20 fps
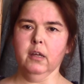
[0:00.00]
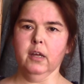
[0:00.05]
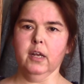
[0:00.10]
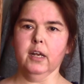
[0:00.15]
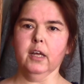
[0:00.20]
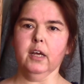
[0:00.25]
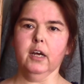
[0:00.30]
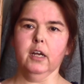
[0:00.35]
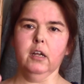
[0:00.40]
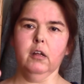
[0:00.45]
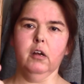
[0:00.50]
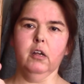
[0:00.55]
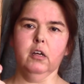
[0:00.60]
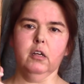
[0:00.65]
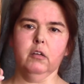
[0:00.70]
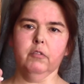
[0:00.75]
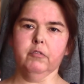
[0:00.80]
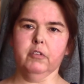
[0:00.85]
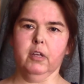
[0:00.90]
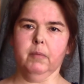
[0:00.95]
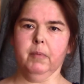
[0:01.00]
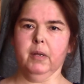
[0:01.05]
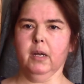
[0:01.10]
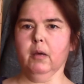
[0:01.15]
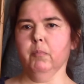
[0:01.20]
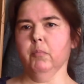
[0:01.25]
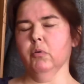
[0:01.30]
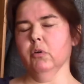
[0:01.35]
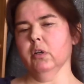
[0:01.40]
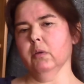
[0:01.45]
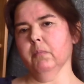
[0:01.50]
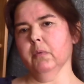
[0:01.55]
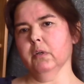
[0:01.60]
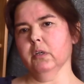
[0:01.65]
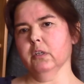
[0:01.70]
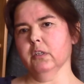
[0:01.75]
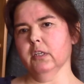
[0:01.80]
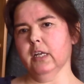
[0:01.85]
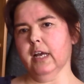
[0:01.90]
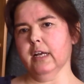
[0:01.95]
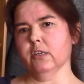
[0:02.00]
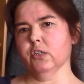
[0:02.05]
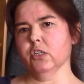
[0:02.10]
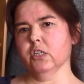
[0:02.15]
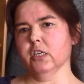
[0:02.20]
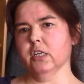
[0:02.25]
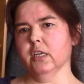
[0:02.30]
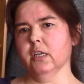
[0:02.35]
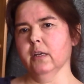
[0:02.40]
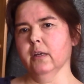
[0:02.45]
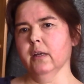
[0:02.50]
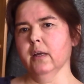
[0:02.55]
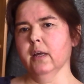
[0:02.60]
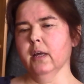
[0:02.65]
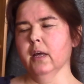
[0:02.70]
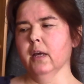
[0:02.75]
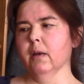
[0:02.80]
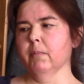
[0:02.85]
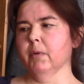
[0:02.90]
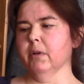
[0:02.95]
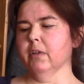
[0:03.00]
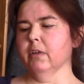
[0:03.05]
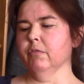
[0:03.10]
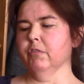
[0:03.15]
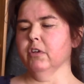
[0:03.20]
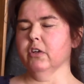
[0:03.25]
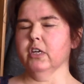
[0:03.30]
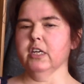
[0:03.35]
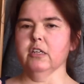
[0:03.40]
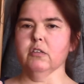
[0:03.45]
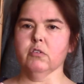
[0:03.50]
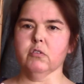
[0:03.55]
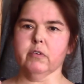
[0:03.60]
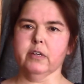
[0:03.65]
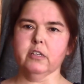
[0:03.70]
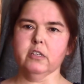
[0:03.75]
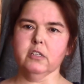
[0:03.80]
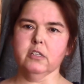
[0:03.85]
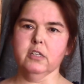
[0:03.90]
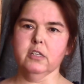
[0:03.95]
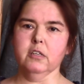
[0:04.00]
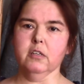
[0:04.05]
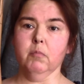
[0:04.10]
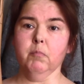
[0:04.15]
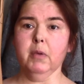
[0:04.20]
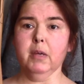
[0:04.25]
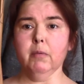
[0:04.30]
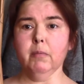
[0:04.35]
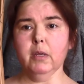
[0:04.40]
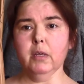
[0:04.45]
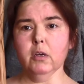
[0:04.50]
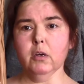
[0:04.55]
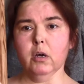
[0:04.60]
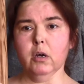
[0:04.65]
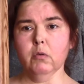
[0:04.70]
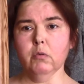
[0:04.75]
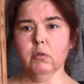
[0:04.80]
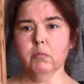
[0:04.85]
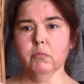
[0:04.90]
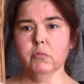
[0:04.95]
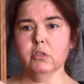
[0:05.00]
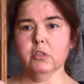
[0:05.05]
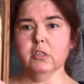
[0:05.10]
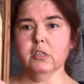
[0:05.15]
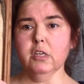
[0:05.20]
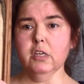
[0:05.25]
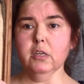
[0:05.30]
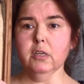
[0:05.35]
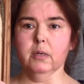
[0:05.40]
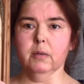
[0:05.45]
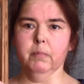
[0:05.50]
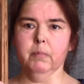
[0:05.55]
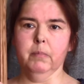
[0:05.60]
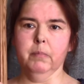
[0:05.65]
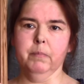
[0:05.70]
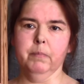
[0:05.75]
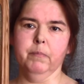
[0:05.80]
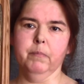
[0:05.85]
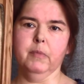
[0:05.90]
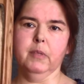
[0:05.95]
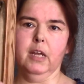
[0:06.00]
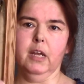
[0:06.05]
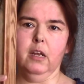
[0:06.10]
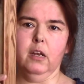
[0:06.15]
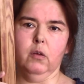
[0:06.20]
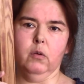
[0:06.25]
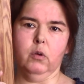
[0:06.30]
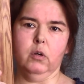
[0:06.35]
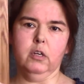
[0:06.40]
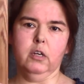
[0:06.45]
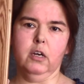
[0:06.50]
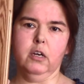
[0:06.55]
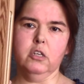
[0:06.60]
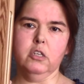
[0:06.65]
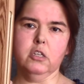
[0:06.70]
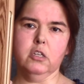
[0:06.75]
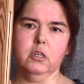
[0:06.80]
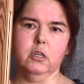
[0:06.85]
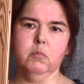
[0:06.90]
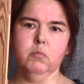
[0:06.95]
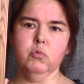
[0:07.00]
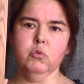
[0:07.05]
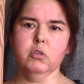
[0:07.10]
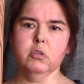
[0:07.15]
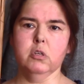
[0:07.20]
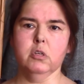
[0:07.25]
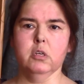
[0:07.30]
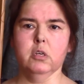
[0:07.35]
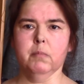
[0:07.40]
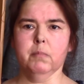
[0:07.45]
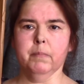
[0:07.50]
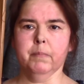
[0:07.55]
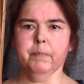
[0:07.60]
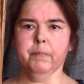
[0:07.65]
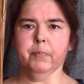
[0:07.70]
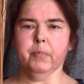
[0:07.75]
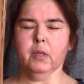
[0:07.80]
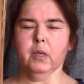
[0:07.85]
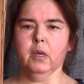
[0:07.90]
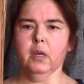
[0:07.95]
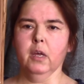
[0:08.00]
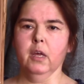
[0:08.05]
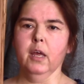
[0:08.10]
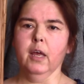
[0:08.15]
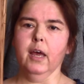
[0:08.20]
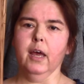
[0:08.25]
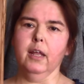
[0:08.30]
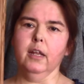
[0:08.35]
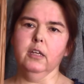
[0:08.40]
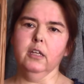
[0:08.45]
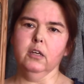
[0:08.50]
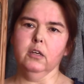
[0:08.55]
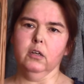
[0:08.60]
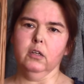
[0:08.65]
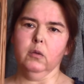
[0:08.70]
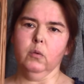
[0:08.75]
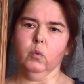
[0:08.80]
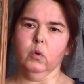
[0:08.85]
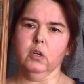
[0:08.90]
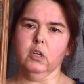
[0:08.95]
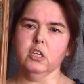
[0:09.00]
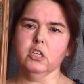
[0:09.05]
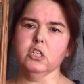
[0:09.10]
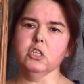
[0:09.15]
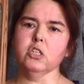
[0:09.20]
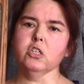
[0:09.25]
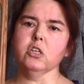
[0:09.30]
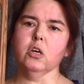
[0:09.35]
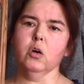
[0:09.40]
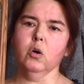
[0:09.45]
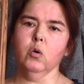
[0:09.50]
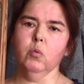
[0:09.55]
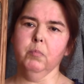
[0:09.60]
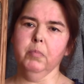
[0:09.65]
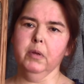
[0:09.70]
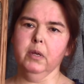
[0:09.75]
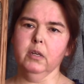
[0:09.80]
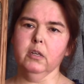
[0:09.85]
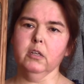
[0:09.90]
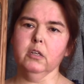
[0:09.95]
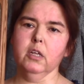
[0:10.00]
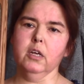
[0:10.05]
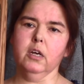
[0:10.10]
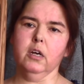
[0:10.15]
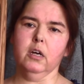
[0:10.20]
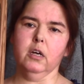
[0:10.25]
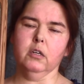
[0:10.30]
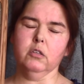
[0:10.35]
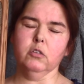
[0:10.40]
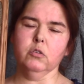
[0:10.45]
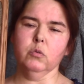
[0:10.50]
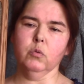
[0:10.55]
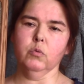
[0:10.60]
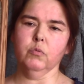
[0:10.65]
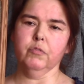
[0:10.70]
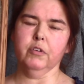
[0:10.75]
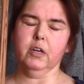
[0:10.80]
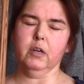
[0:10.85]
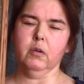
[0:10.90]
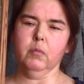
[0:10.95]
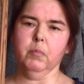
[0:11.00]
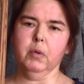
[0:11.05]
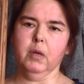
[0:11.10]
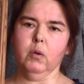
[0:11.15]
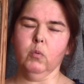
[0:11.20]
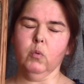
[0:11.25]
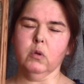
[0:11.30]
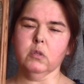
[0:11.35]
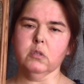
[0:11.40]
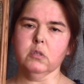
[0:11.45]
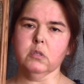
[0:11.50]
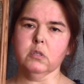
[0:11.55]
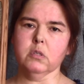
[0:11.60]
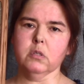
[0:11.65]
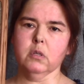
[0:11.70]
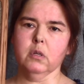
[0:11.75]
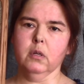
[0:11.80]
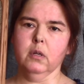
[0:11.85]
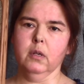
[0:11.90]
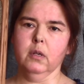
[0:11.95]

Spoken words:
And I got a lot of them and I put them on an Etsy. But if you're interested, maybe you own a museum. They look nice in a museum. And the other one is so big. There are two very big ones.